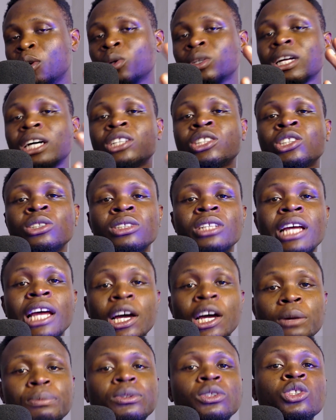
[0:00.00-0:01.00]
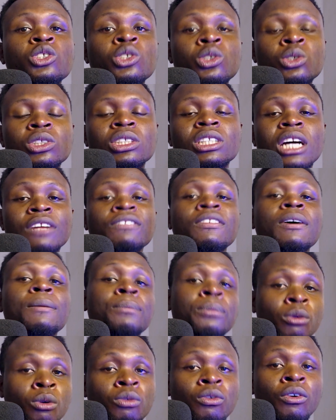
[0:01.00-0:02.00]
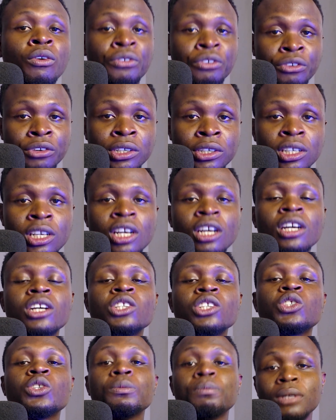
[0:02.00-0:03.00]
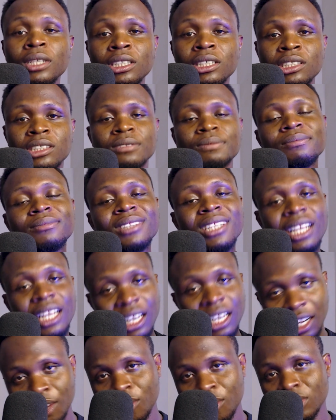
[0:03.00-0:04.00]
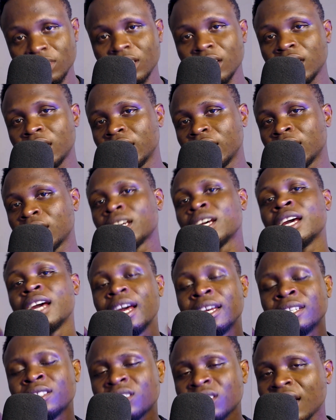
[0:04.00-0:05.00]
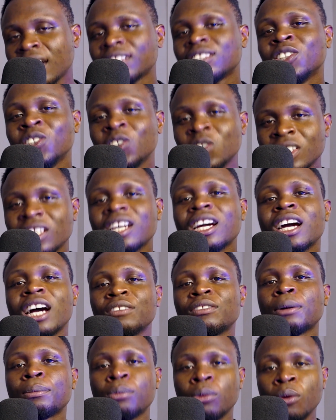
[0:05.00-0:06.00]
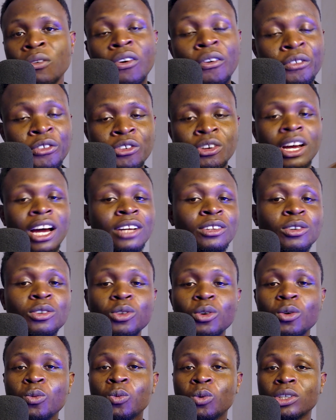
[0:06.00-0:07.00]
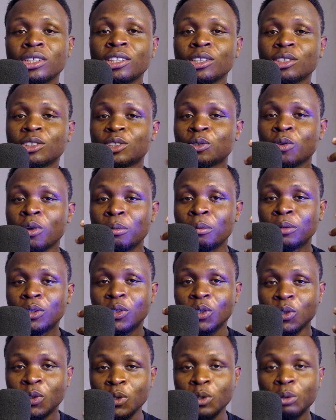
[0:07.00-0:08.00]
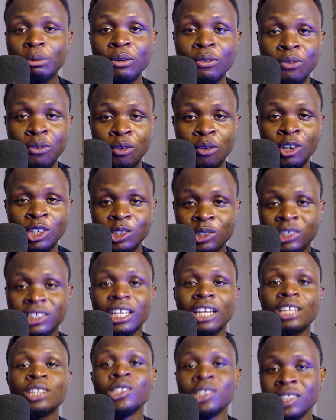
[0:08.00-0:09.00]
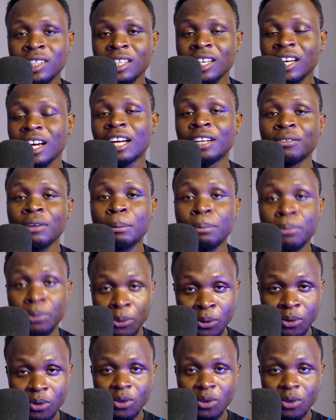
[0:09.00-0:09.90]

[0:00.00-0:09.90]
that should help you to use canva pro for free so please click on the link and start using canva pro for free i don't know what else you want me to do before you start using canva pro